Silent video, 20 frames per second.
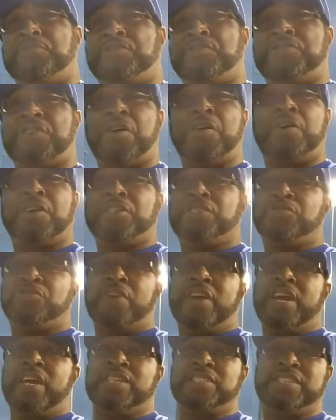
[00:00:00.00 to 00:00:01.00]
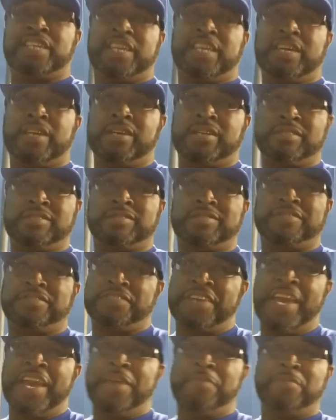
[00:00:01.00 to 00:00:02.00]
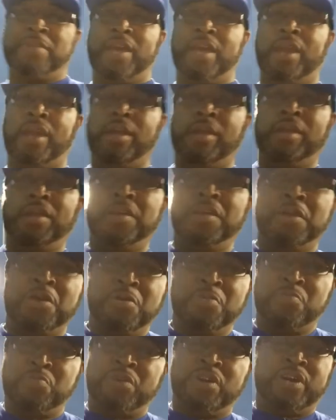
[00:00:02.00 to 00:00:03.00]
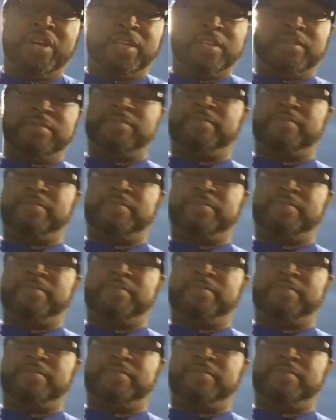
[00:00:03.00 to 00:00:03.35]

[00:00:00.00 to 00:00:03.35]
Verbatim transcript: talking trash, I guess. Same thing, but...